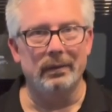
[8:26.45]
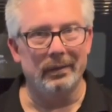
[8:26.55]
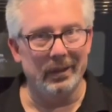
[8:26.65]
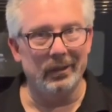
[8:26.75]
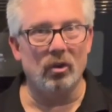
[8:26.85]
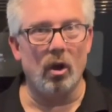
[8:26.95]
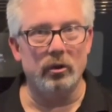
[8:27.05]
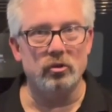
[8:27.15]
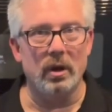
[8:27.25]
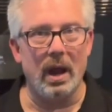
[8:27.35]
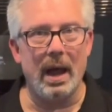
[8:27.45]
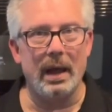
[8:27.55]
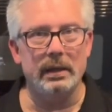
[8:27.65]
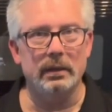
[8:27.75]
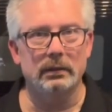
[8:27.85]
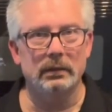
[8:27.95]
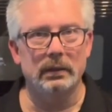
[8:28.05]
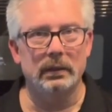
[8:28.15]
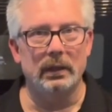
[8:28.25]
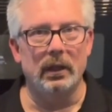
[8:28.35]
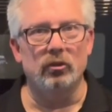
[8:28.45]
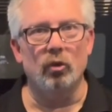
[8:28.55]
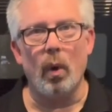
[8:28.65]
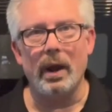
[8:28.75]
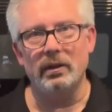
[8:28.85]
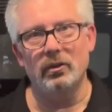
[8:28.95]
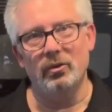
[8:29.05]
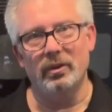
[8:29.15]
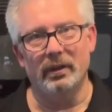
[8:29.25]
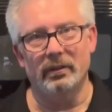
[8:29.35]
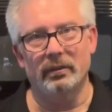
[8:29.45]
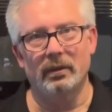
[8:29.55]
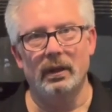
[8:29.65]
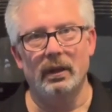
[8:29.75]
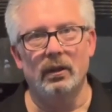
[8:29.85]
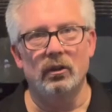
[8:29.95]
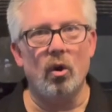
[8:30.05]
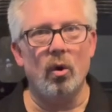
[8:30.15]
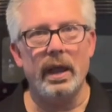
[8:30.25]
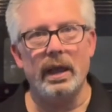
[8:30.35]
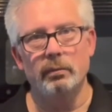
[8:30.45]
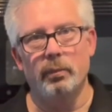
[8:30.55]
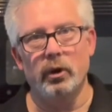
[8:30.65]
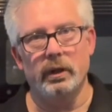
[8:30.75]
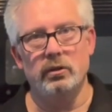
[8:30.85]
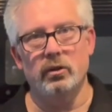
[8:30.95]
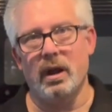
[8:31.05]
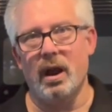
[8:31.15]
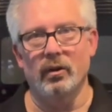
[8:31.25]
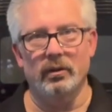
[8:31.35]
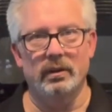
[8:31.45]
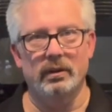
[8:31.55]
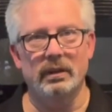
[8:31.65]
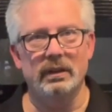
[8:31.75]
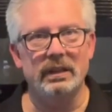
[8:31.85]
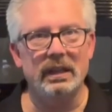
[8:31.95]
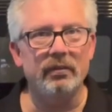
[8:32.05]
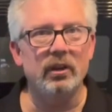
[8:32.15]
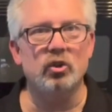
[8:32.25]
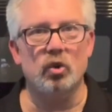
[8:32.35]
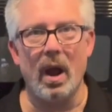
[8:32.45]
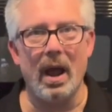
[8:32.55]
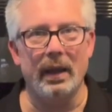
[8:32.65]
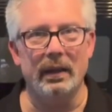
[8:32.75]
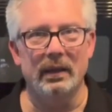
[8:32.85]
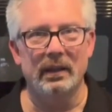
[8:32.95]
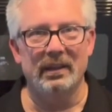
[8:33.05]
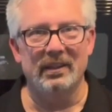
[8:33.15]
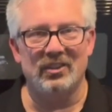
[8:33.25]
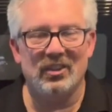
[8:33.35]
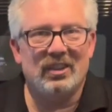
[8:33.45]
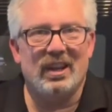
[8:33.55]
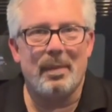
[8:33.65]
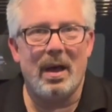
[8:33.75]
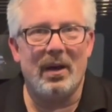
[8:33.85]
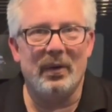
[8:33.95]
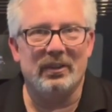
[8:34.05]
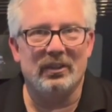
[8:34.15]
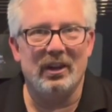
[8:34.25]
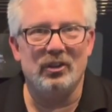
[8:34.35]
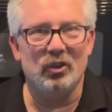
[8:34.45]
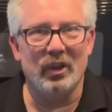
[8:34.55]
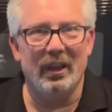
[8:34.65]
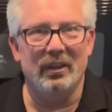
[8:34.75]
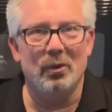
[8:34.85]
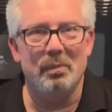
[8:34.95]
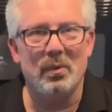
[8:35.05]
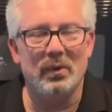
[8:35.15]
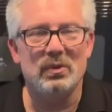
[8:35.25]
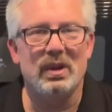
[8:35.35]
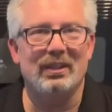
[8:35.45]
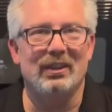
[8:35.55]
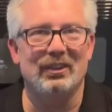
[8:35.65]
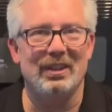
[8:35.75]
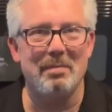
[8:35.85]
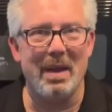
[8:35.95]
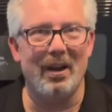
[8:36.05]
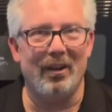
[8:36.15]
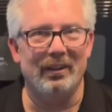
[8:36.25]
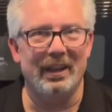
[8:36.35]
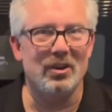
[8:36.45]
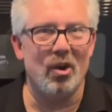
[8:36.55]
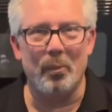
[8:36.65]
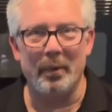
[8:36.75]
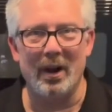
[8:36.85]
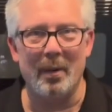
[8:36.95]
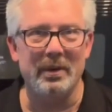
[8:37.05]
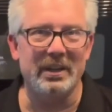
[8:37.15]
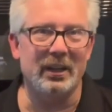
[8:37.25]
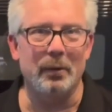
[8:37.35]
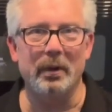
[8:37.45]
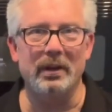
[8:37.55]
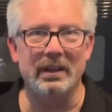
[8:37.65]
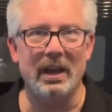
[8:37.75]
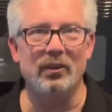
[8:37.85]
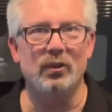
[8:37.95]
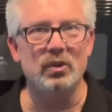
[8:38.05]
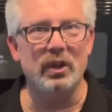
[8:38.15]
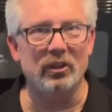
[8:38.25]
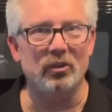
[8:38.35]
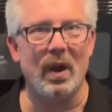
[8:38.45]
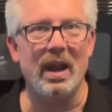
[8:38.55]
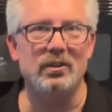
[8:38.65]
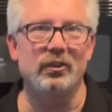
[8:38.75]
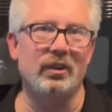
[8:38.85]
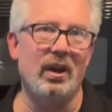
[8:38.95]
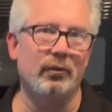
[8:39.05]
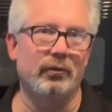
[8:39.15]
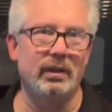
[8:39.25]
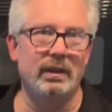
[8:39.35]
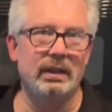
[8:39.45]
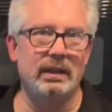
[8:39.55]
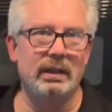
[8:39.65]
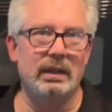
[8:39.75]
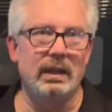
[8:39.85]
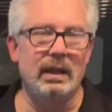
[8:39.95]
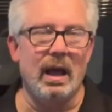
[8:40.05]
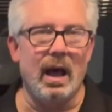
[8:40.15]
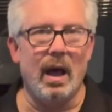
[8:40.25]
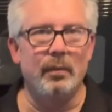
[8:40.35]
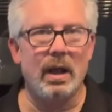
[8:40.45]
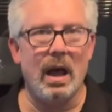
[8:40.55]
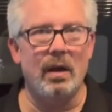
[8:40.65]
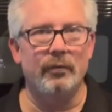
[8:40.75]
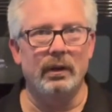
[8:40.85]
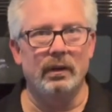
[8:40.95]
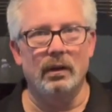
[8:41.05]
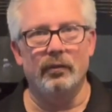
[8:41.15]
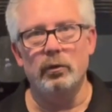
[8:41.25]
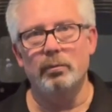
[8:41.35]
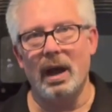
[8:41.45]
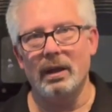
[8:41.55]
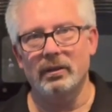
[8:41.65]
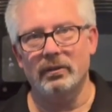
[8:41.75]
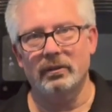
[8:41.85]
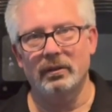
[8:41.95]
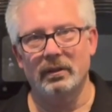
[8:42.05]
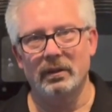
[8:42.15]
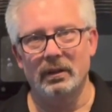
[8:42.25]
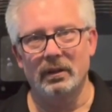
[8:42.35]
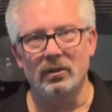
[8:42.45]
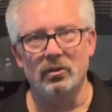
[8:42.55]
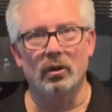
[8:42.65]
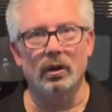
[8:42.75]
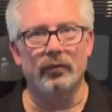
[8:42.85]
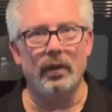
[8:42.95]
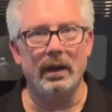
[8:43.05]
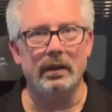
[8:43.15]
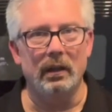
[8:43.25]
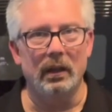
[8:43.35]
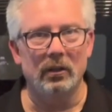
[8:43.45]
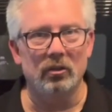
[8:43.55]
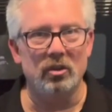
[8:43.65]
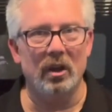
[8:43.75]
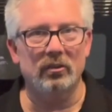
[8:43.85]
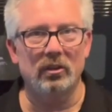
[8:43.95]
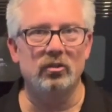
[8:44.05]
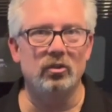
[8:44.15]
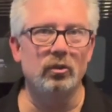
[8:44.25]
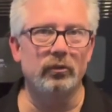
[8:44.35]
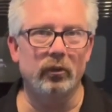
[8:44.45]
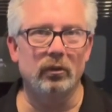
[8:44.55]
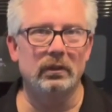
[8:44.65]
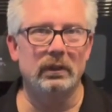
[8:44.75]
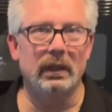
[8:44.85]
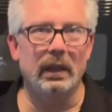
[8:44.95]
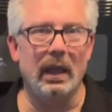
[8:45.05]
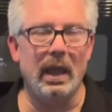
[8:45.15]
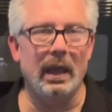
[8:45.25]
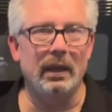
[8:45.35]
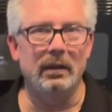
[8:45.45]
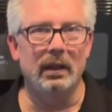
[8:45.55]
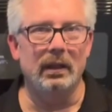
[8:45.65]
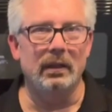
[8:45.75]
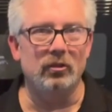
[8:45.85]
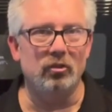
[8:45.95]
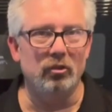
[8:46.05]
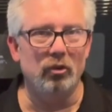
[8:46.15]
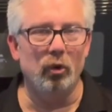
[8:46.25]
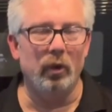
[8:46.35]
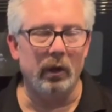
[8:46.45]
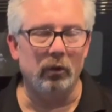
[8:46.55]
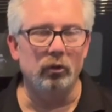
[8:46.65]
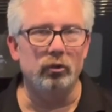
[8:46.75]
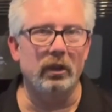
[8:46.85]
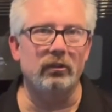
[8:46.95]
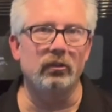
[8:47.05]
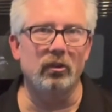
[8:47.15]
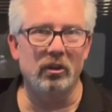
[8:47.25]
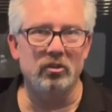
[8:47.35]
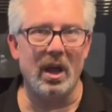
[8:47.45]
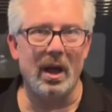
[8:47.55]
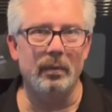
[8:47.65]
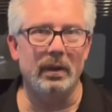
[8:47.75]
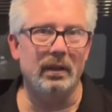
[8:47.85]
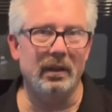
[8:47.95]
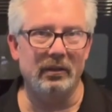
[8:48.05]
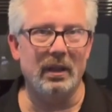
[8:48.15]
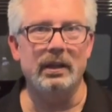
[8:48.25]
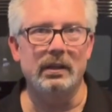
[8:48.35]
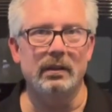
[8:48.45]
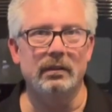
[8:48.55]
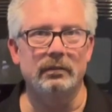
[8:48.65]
This caught your eye. So why don't you do this? Go ahead and put it in your cart. Give it a try. Just think about how excited you'll be when you get this in the mail and you open it up and you get to put it together and you get to try it yourself. I'm confident that if you buy this, you're going to find it just as useful and it'll do just as good a job as I did.